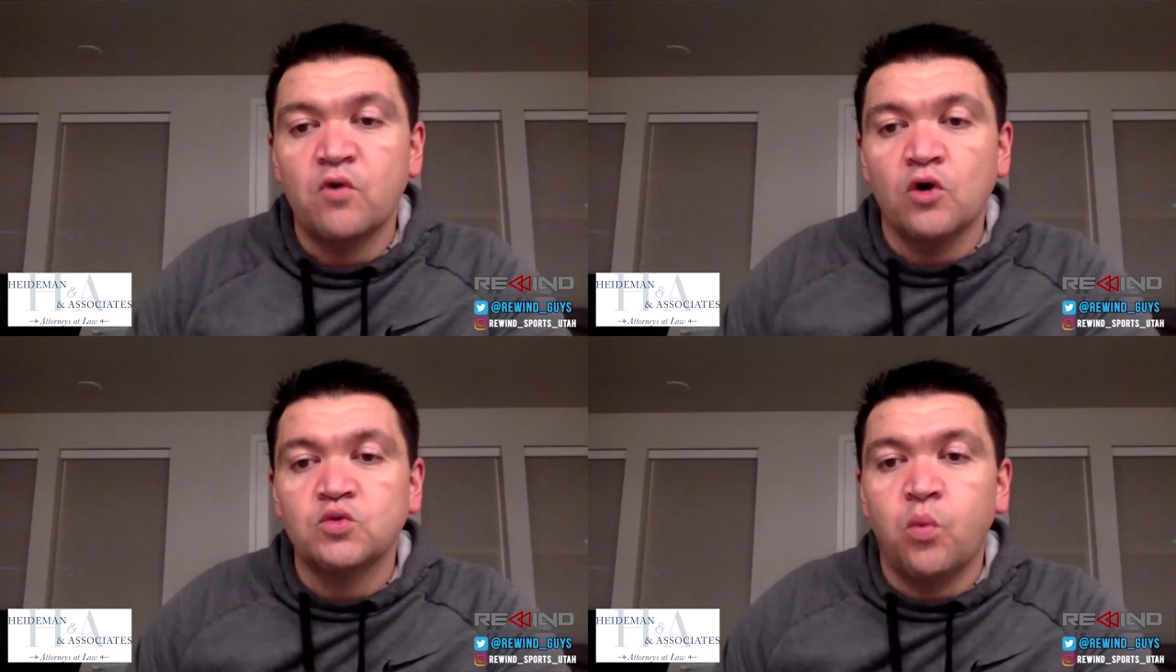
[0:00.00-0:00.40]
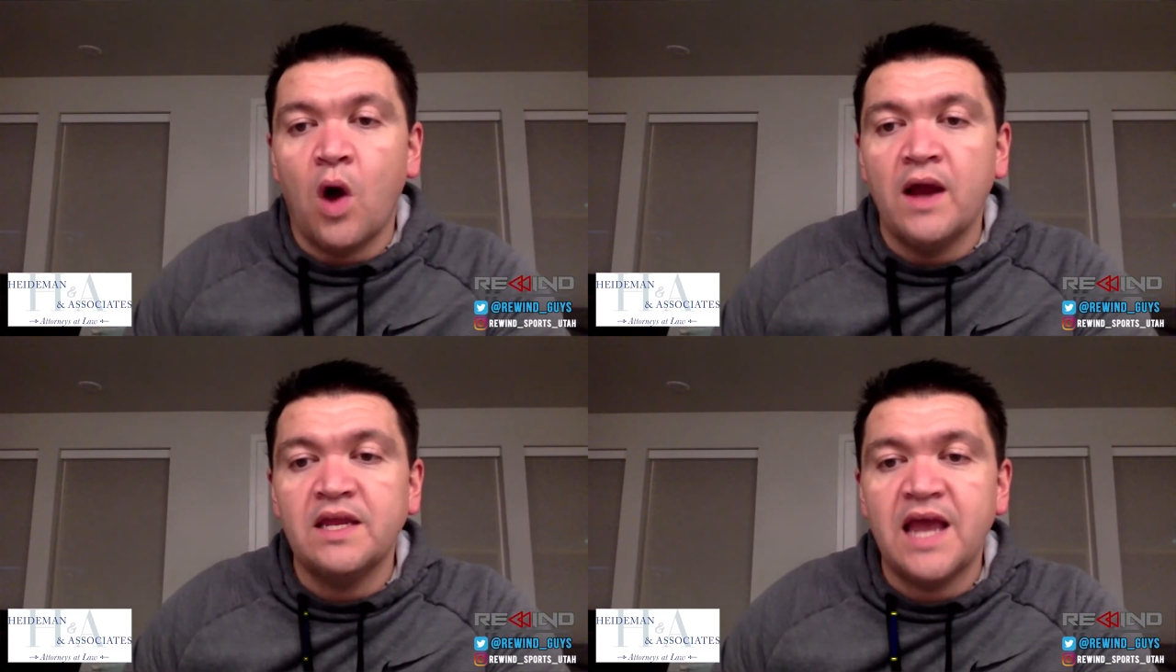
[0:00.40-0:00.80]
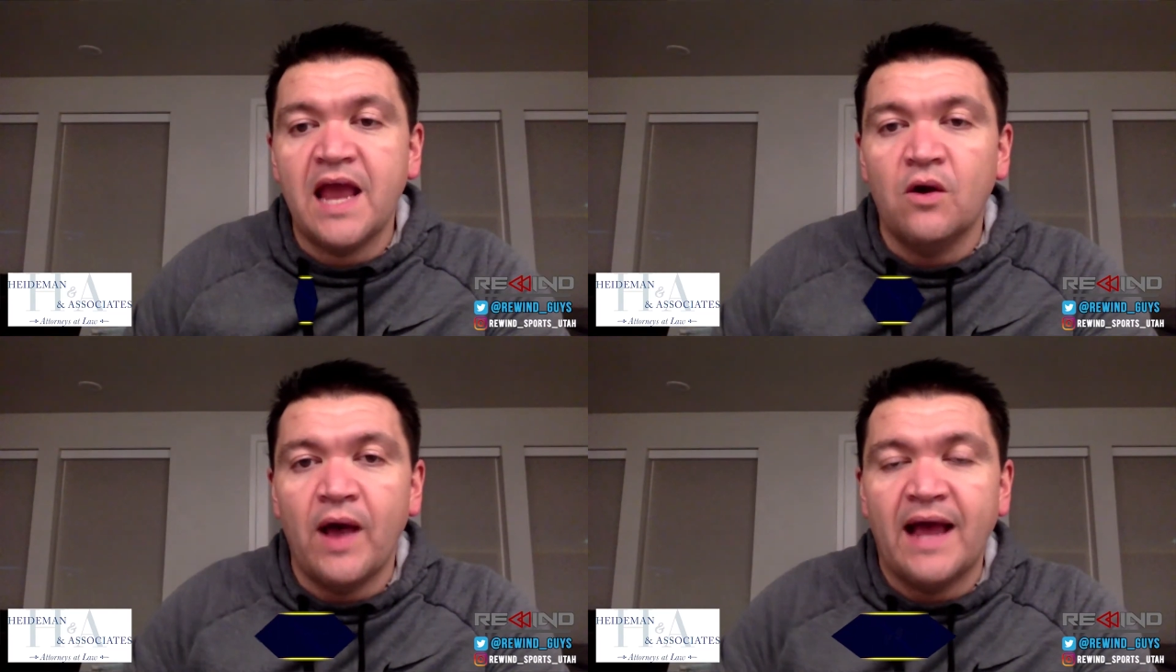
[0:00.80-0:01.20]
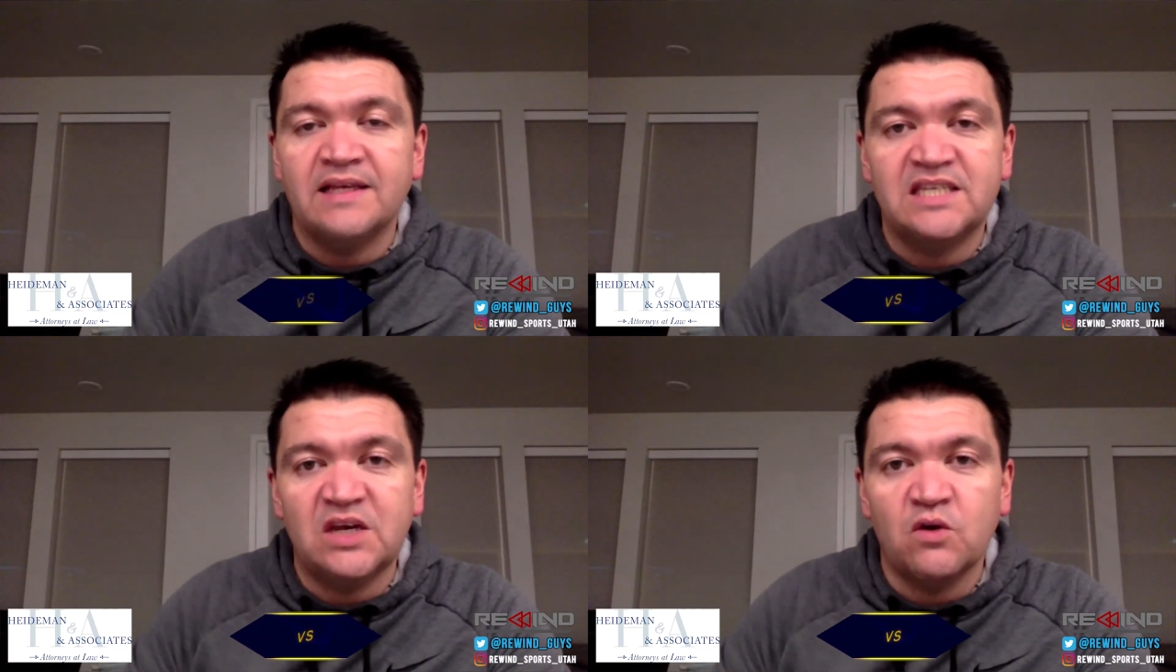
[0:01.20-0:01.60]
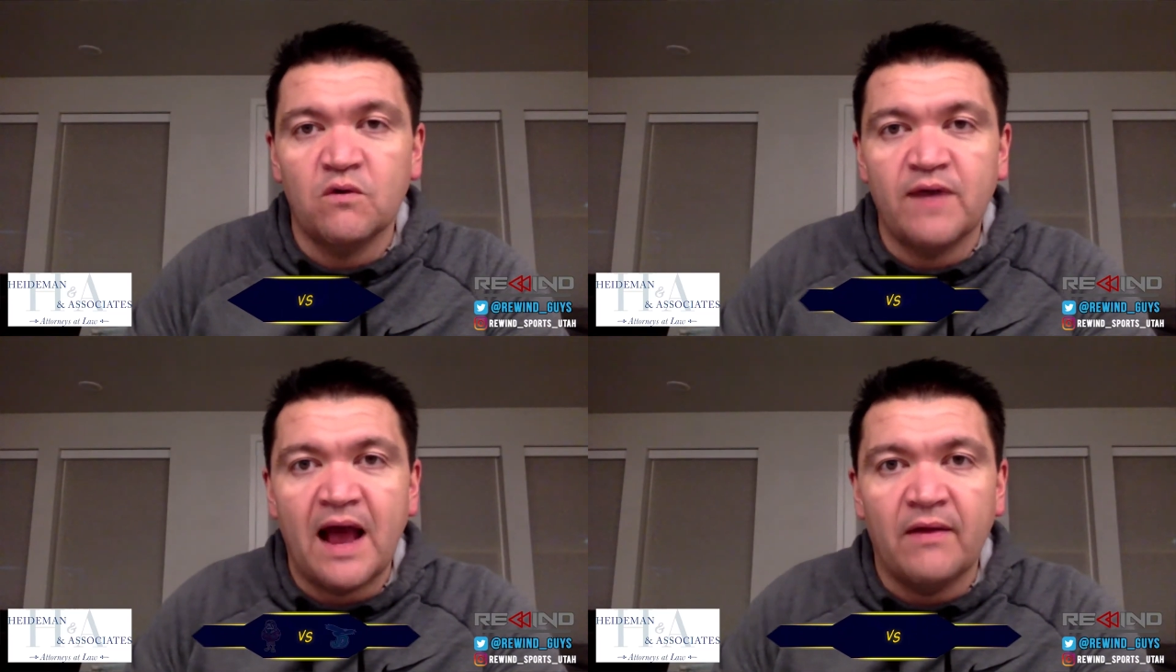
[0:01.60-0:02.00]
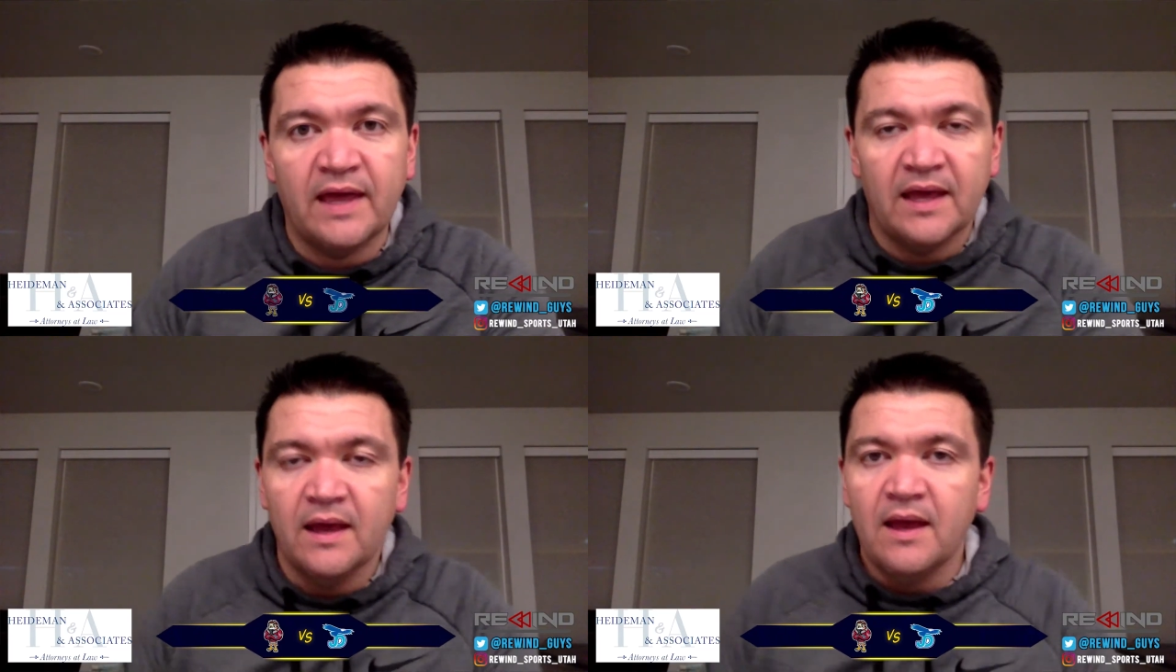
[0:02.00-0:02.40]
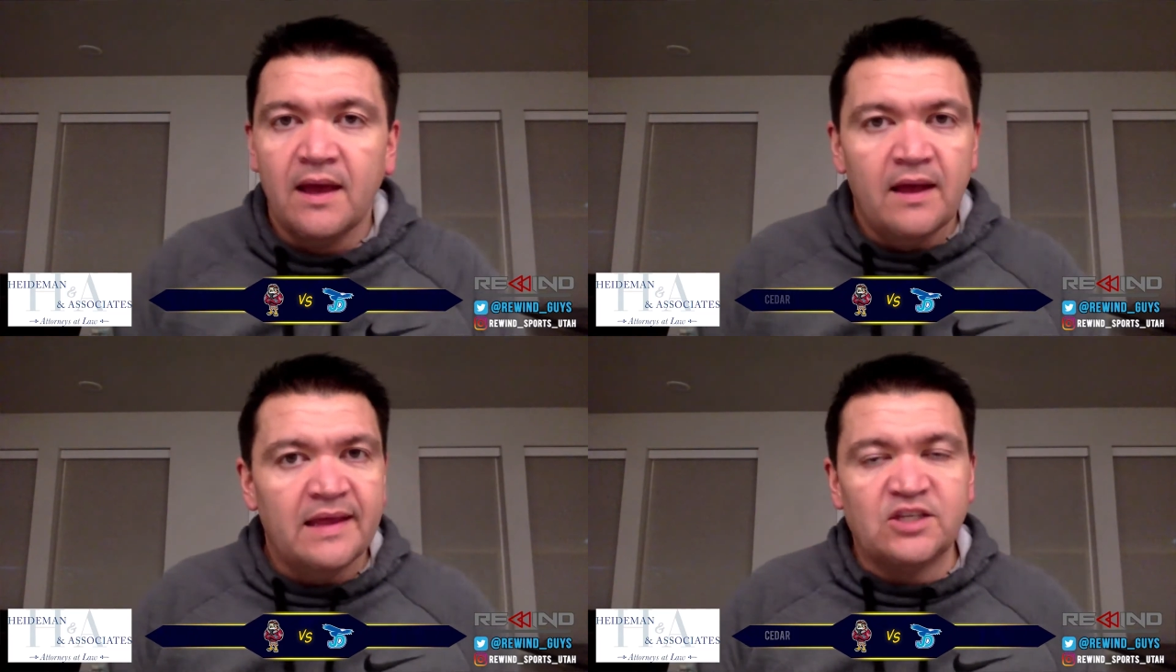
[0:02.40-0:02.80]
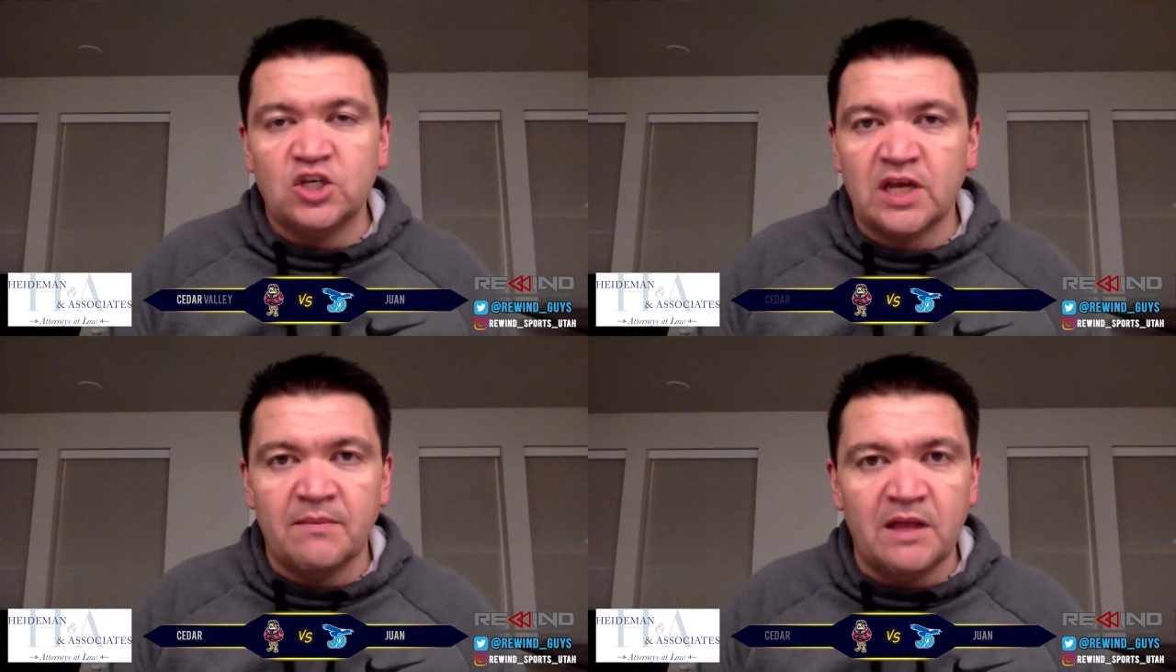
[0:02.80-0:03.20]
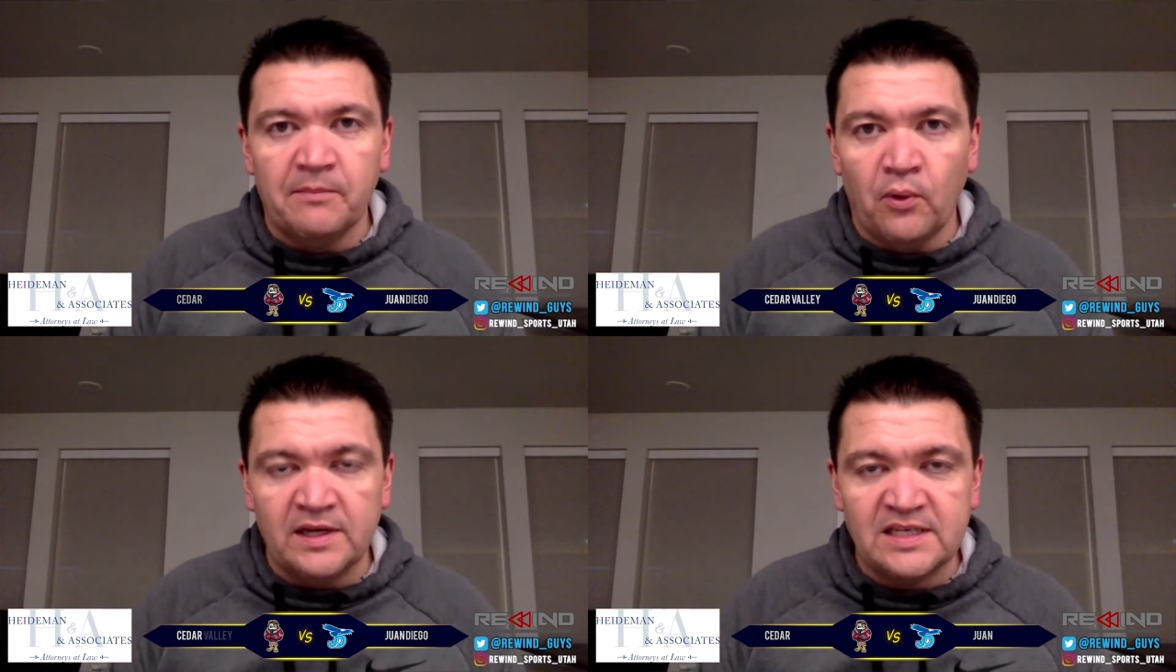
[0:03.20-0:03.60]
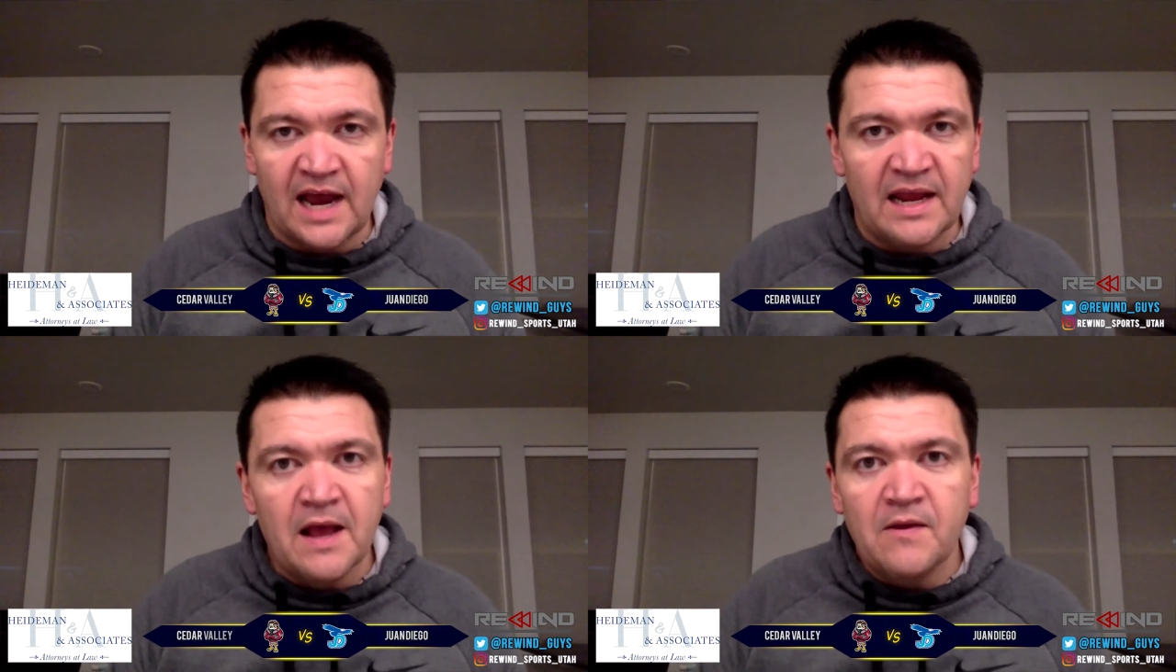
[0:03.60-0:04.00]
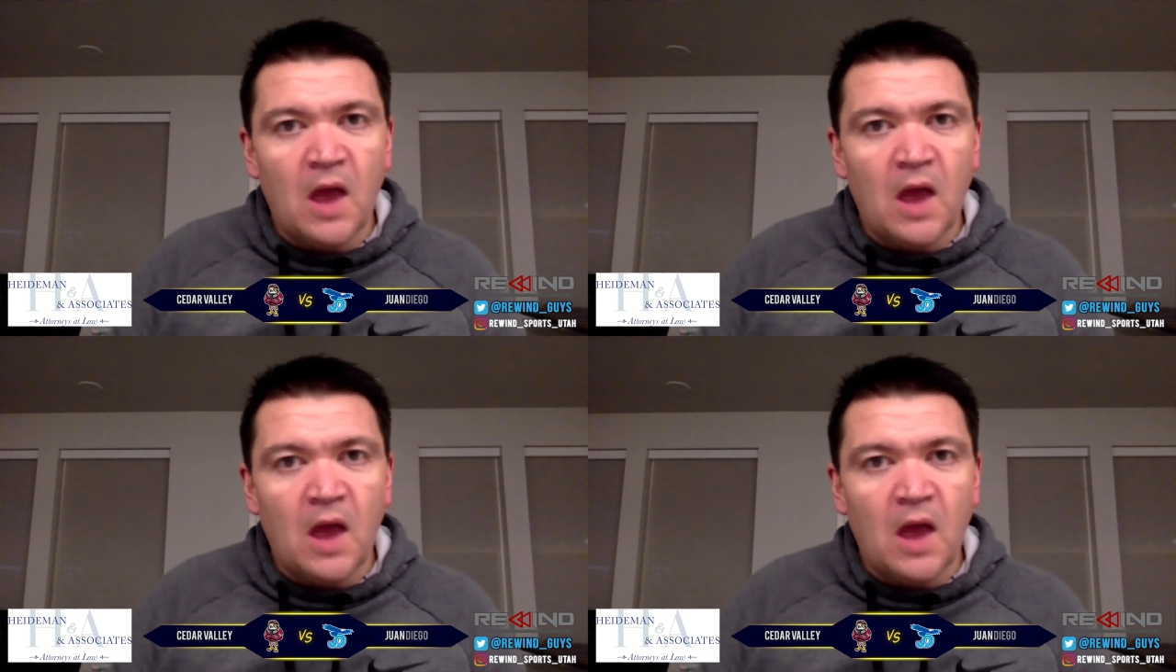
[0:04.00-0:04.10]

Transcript: then, of course, Juan Diego and Cedar Valley. That's just going to be the boys' side.